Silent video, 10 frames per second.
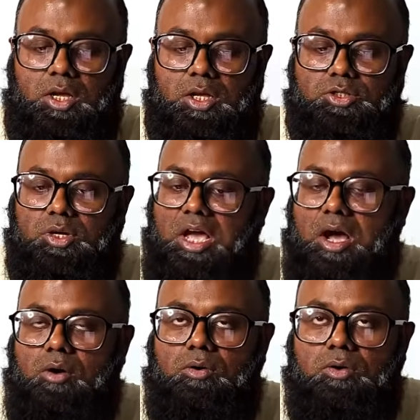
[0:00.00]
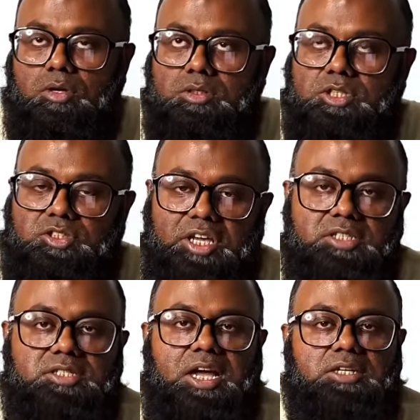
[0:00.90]
So now the
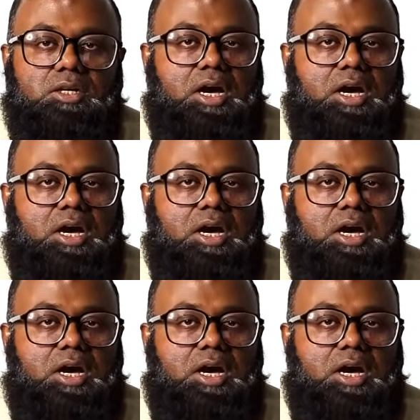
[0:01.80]
things that